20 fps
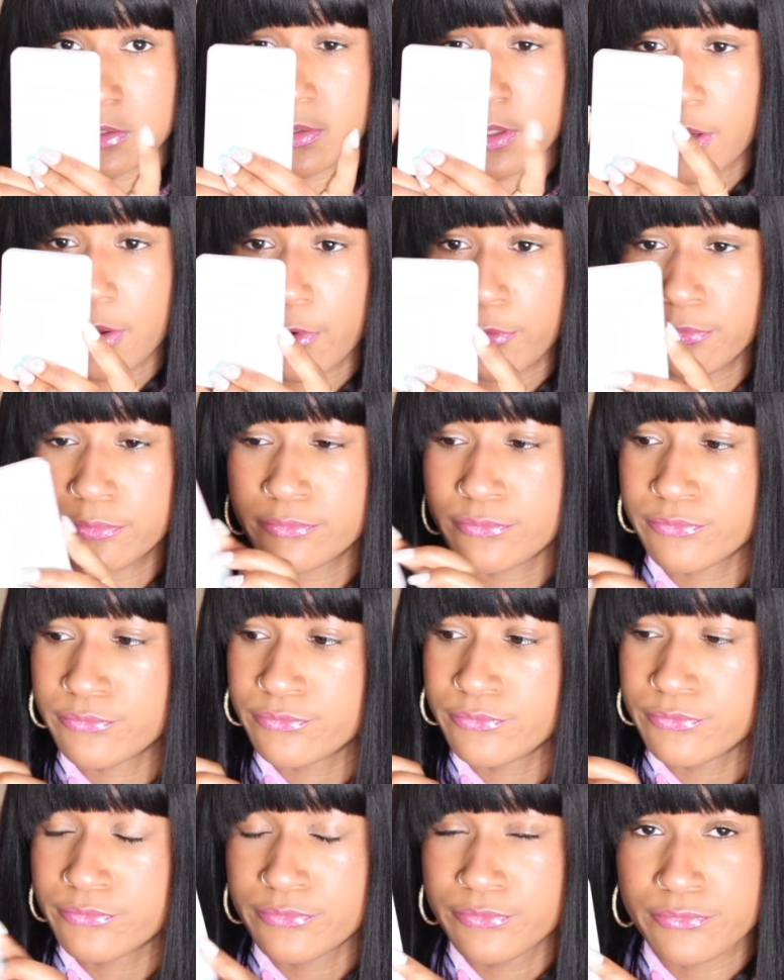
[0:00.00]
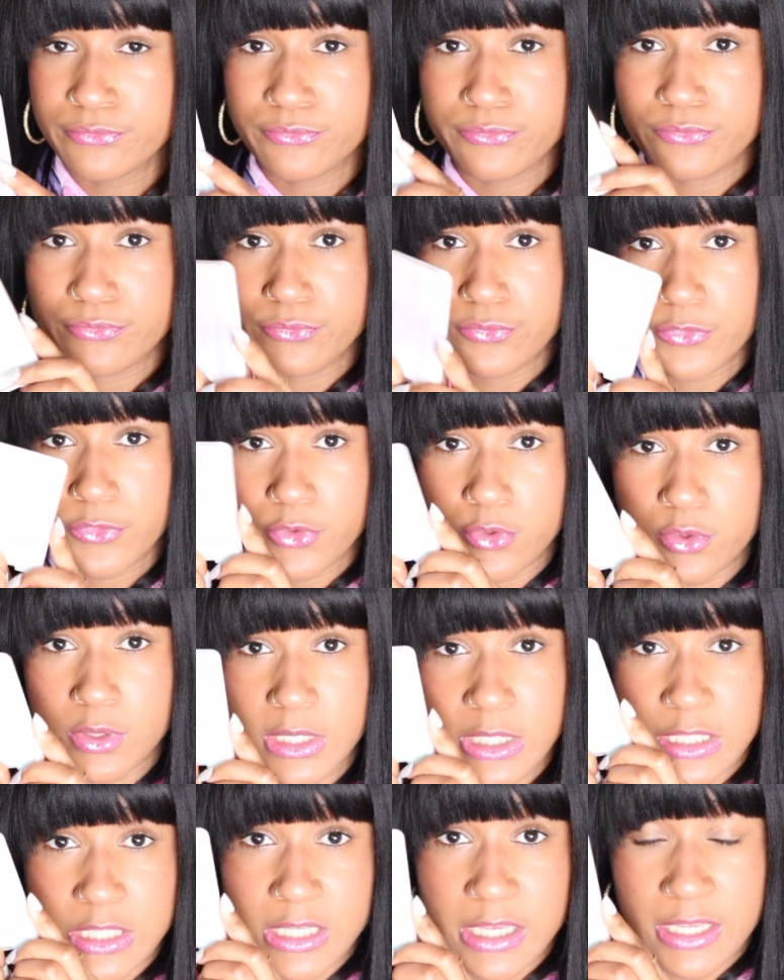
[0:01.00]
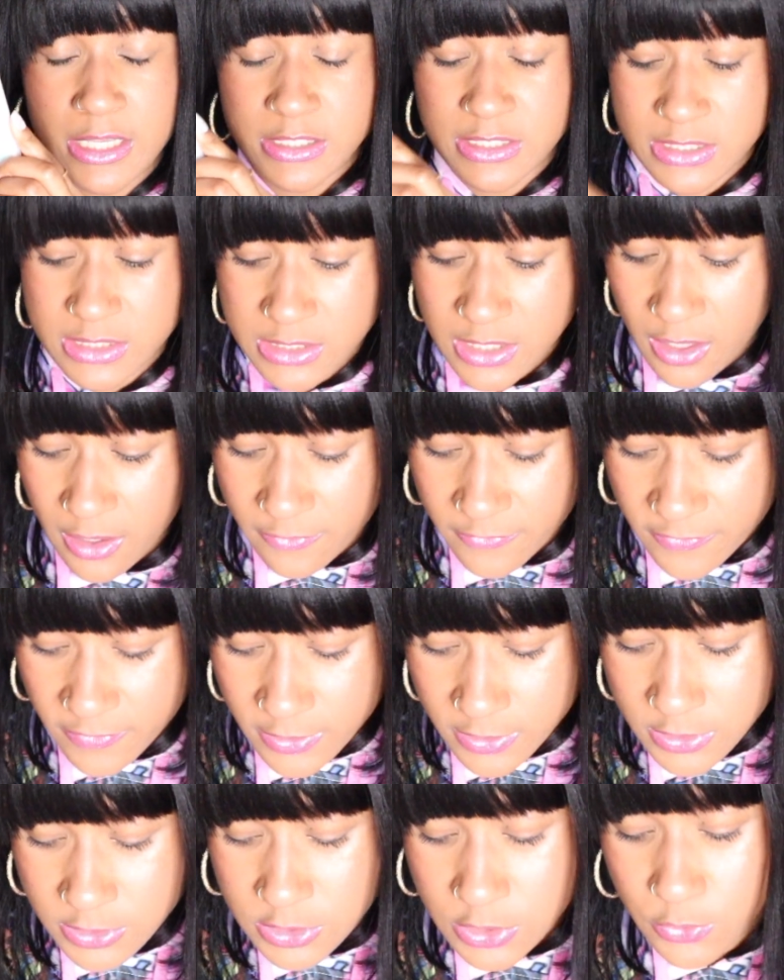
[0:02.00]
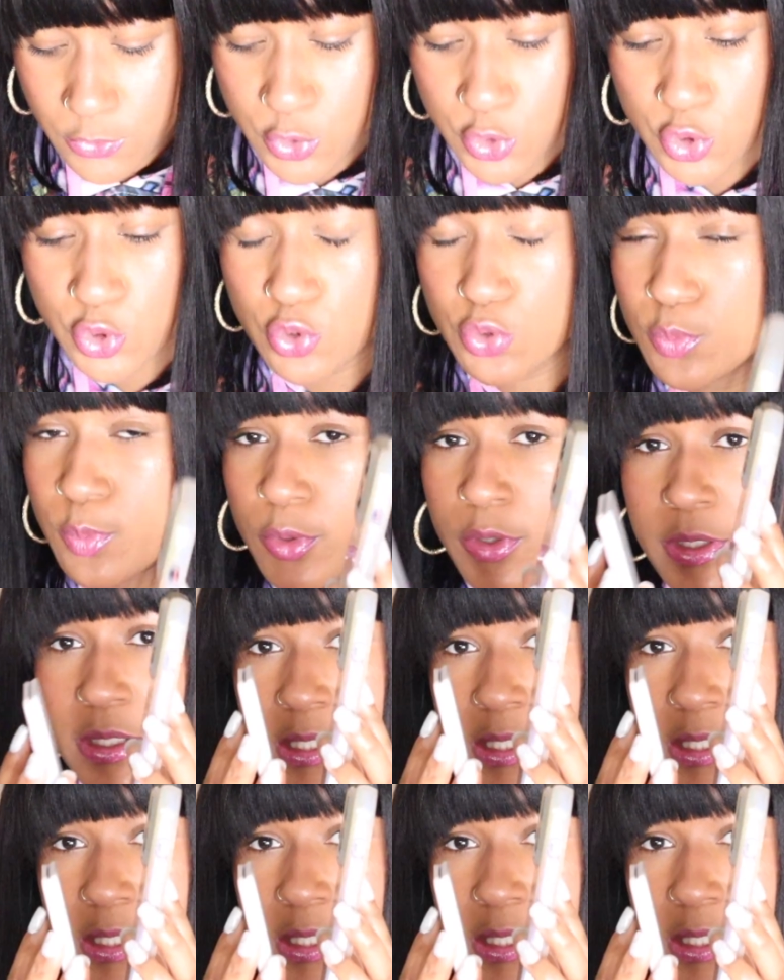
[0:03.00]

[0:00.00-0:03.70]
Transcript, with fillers: you know, you need that stuff. So super